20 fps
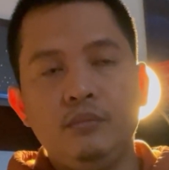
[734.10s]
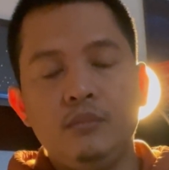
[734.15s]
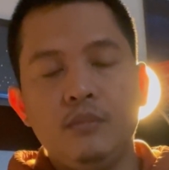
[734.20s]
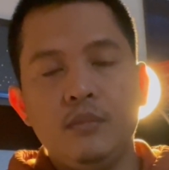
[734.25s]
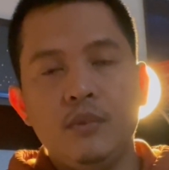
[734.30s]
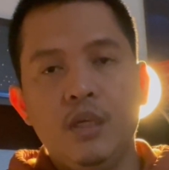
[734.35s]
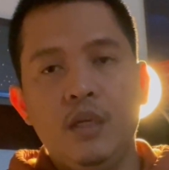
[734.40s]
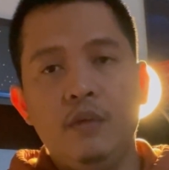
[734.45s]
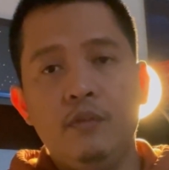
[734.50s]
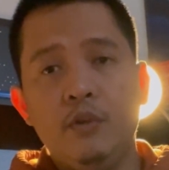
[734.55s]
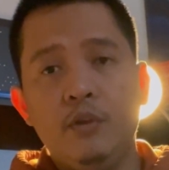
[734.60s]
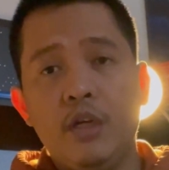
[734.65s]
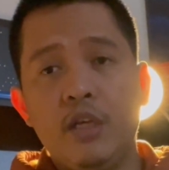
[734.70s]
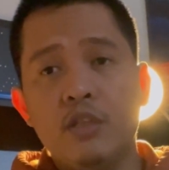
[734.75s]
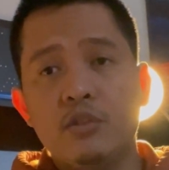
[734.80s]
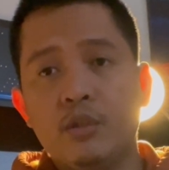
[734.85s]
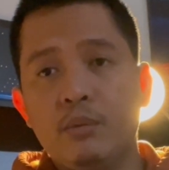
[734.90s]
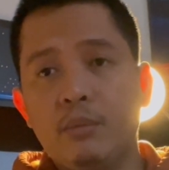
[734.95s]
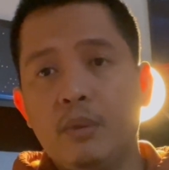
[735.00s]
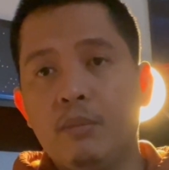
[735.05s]
if you
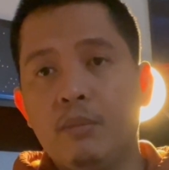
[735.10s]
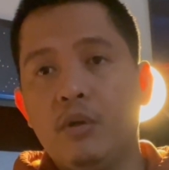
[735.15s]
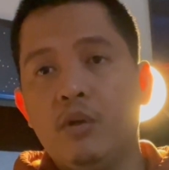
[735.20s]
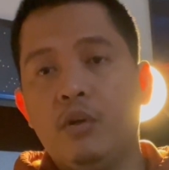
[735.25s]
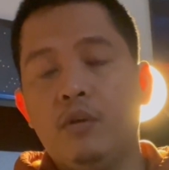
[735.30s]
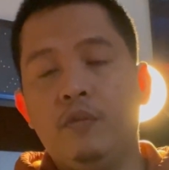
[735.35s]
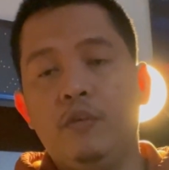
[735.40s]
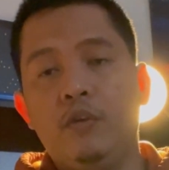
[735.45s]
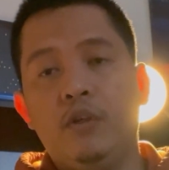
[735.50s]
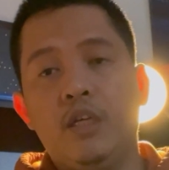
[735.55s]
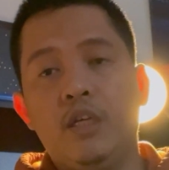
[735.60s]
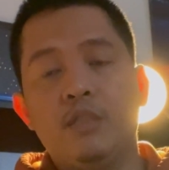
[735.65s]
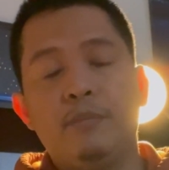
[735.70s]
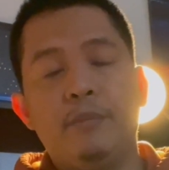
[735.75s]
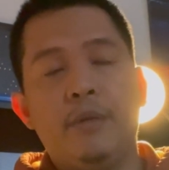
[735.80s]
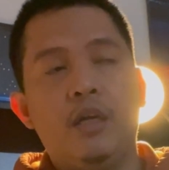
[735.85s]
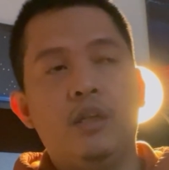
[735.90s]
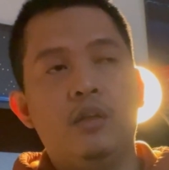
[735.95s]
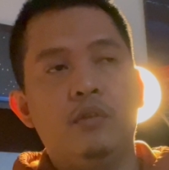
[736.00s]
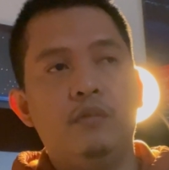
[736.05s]
guys remember, or if you guys
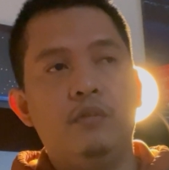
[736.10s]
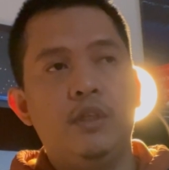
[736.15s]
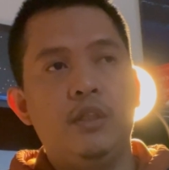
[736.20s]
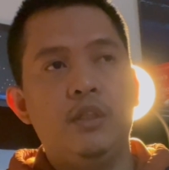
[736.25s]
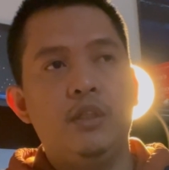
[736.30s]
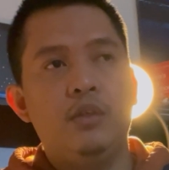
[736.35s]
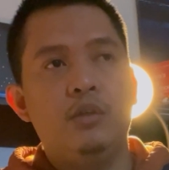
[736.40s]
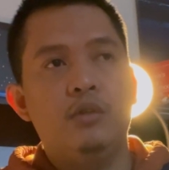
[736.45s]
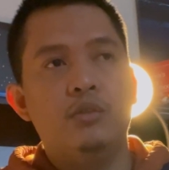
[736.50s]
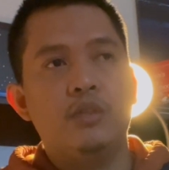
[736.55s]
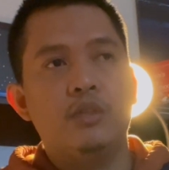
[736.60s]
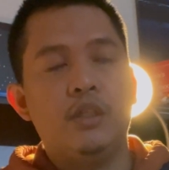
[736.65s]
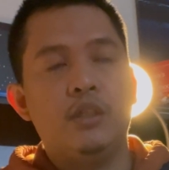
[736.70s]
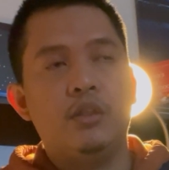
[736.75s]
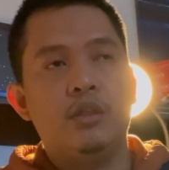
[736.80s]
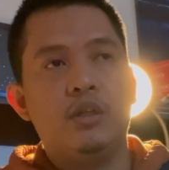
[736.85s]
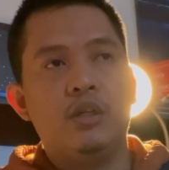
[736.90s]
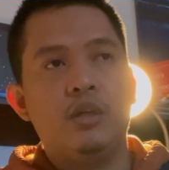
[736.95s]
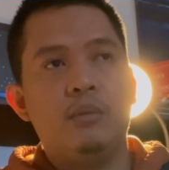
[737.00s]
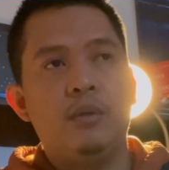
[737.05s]
my other videos, I
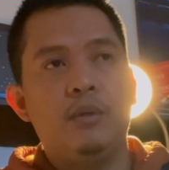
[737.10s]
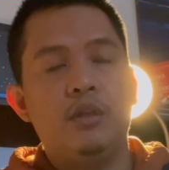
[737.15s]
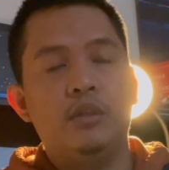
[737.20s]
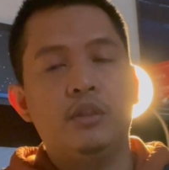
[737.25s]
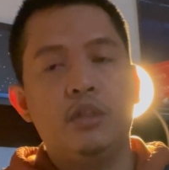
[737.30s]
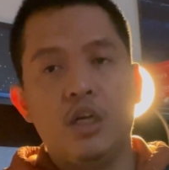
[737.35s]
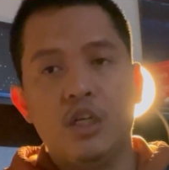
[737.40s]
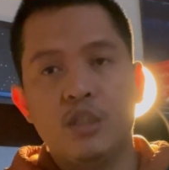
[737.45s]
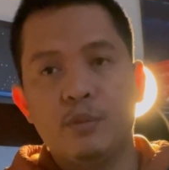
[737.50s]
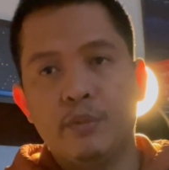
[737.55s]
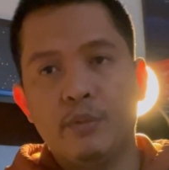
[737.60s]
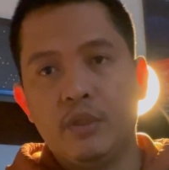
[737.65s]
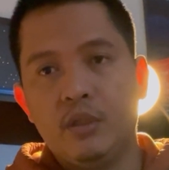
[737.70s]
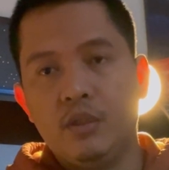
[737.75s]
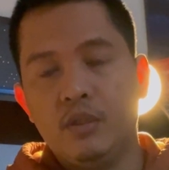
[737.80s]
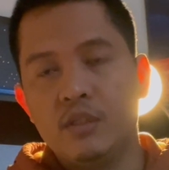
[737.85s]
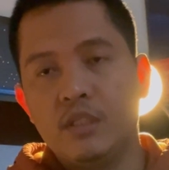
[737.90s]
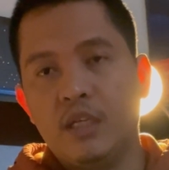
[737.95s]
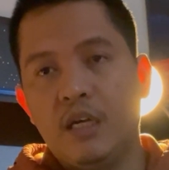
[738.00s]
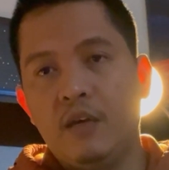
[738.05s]
talk about
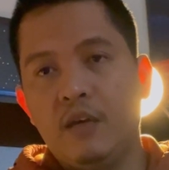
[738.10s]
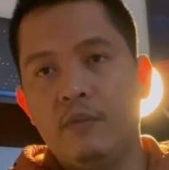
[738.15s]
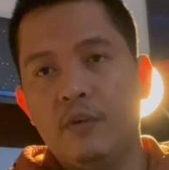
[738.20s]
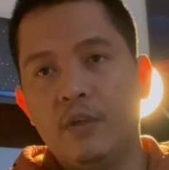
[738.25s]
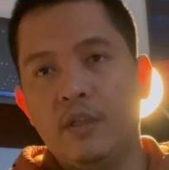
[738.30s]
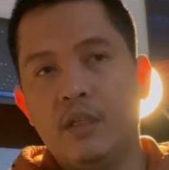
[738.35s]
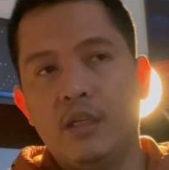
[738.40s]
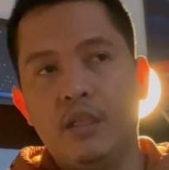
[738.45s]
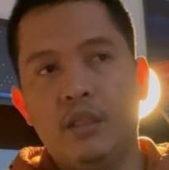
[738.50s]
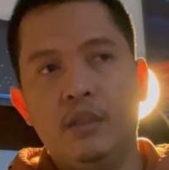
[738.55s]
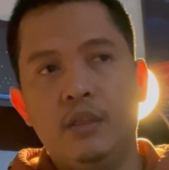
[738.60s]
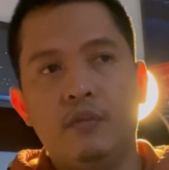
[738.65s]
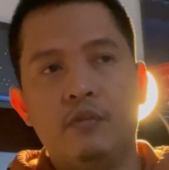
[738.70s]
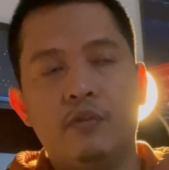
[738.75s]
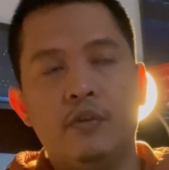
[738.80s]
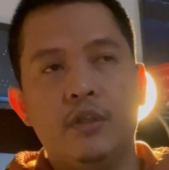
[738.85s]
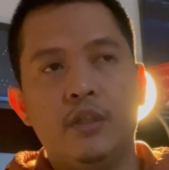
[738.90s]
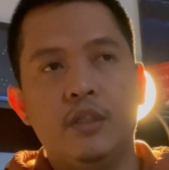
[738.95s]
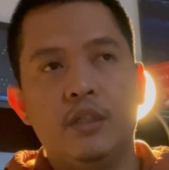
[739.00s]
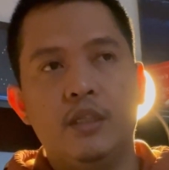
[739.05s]
hospitals having a
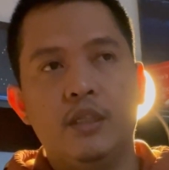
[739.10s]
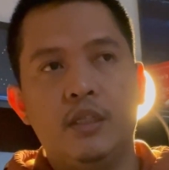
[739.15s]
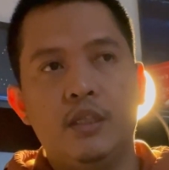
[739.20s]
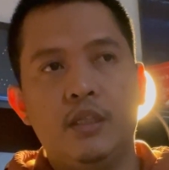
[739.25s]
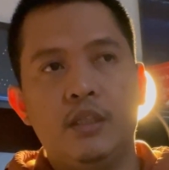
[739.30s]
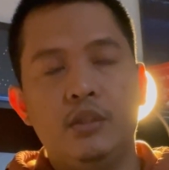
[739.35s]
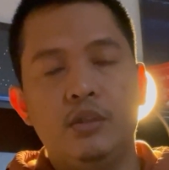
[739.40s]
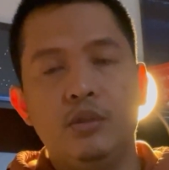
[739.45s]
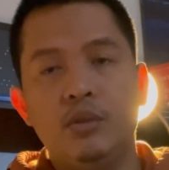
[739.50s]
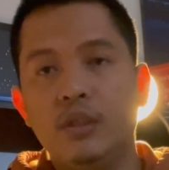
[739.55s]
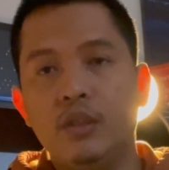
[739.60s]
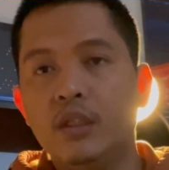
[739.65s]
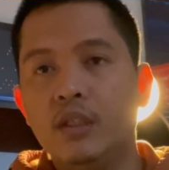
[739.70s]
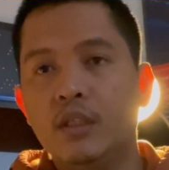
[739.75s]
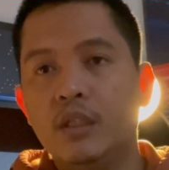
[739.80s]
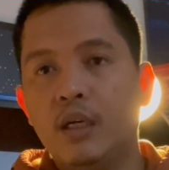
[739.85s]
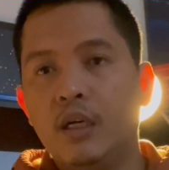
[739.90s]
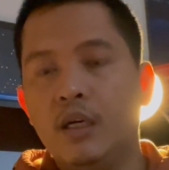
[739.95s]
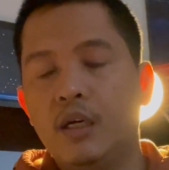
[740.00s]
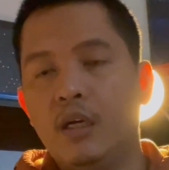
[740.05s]
different unit,
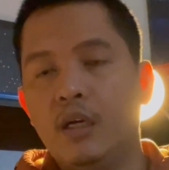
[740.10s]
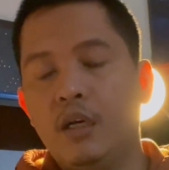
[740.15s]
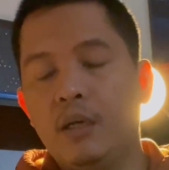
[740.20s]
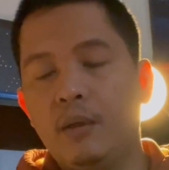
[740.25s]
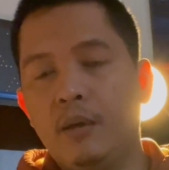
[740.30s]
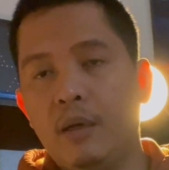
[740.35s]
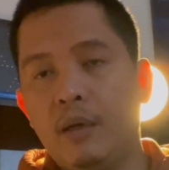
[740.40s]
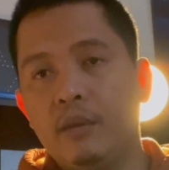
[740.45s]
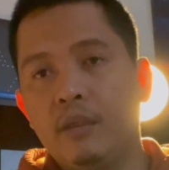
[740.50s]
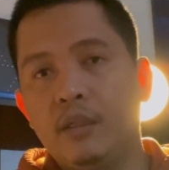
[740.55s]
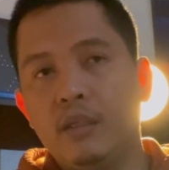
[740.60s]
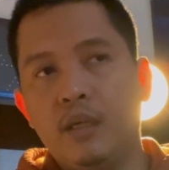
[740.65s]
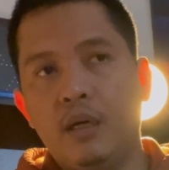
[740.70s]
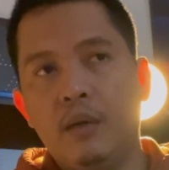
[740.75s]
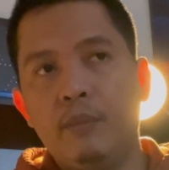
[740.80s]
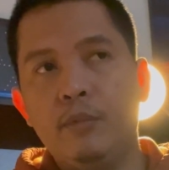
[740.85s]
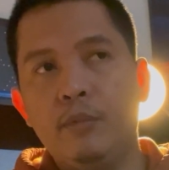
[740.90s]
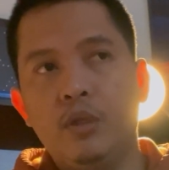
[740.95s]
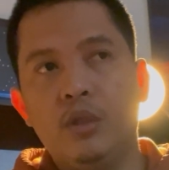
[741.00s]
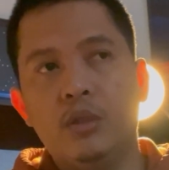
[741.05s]
an
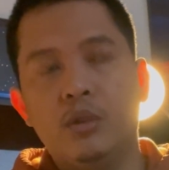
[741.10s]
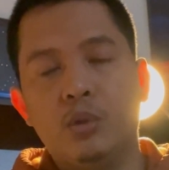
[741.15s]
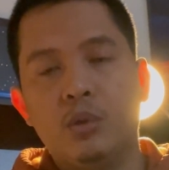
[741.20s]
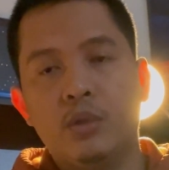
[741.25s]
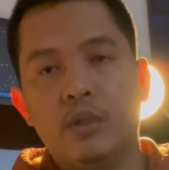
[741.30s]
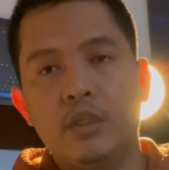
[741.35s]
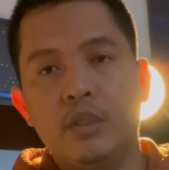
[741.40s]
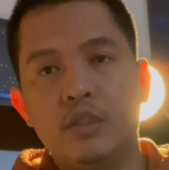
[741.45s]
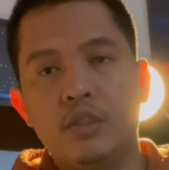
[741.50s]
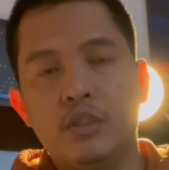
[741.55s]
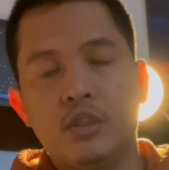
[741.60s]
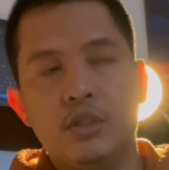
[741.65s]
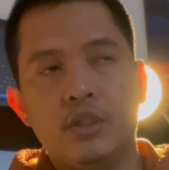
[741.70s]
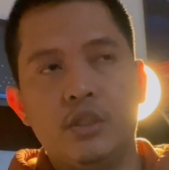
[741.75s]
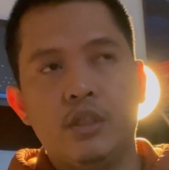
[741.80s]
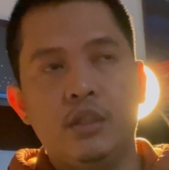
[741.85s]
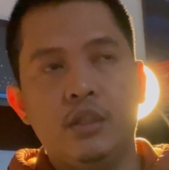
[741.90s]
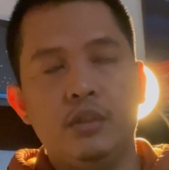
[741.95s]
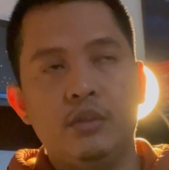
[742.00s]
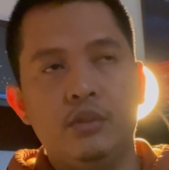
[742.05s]
ambulatory
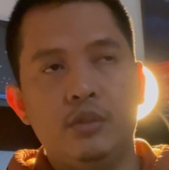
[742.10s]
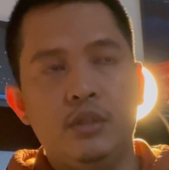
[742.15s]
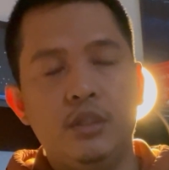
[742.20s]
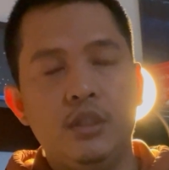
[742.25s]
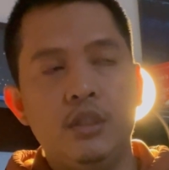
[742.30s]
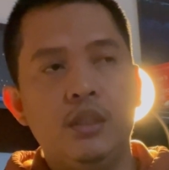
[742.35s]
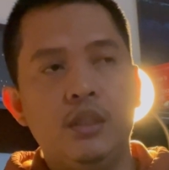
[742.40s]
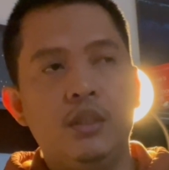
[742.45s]
surgical unit.